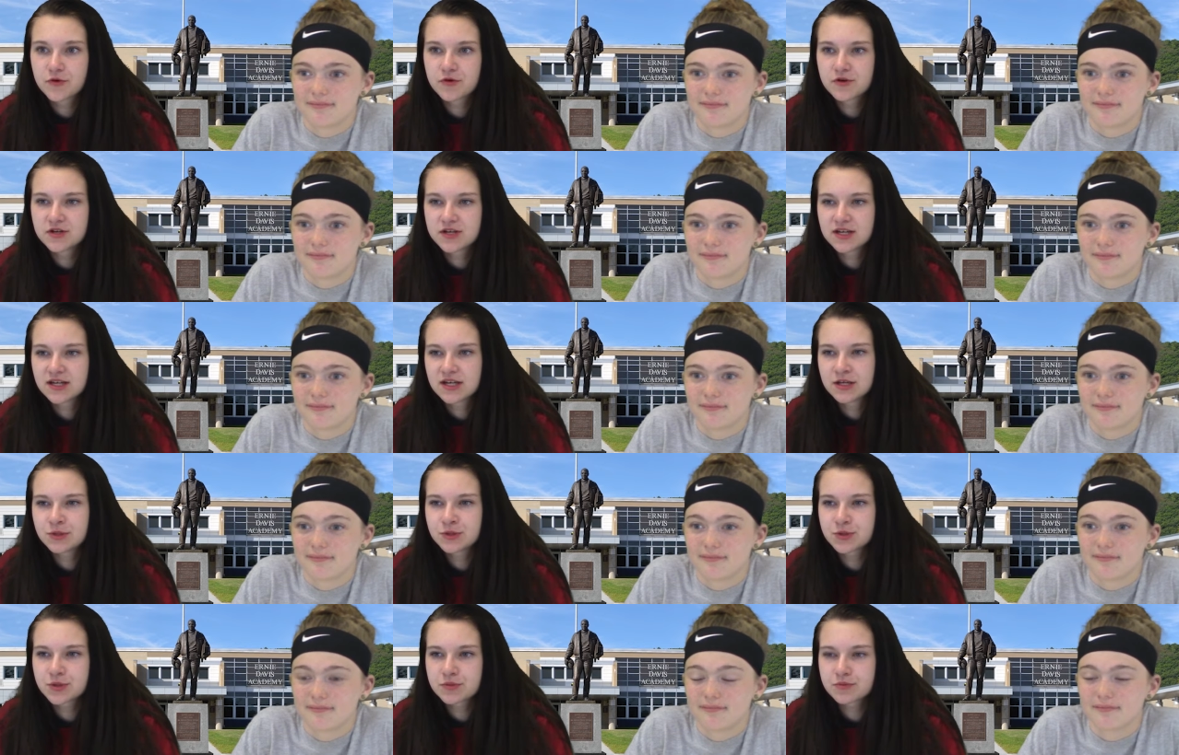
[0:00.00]
Speaker 1: Corning
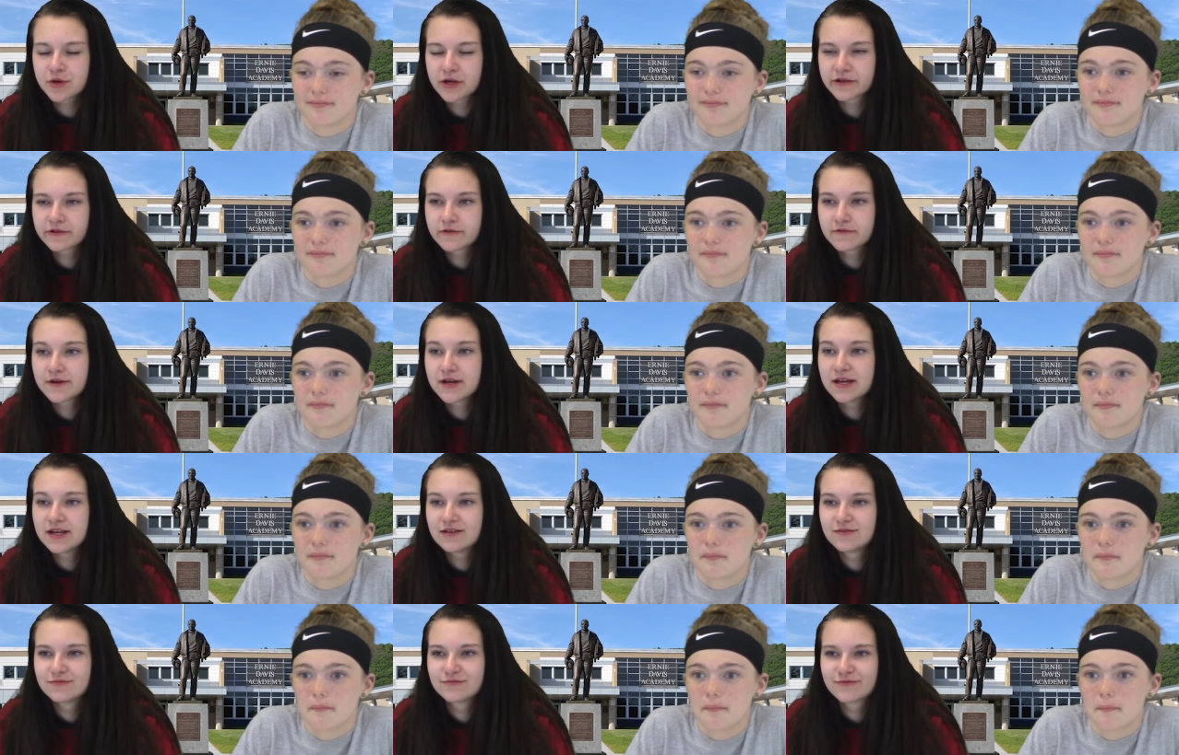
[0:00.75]
indoor
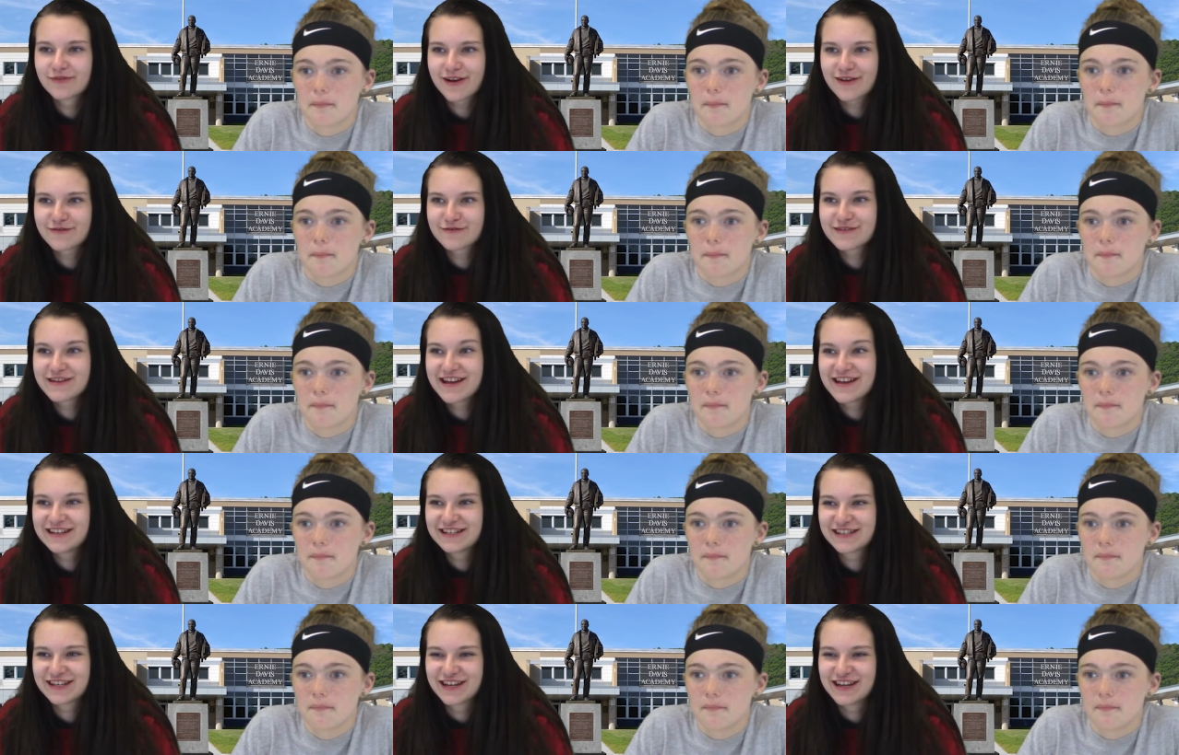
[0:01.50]
recre
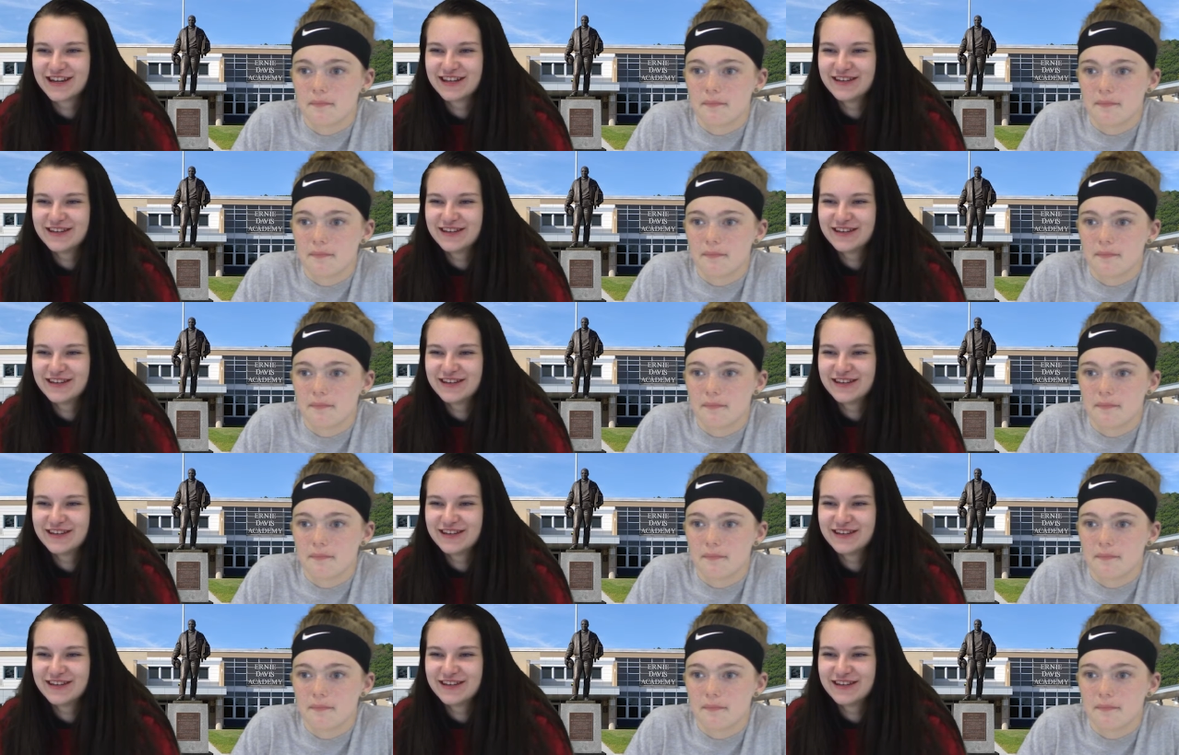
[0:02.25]
recreation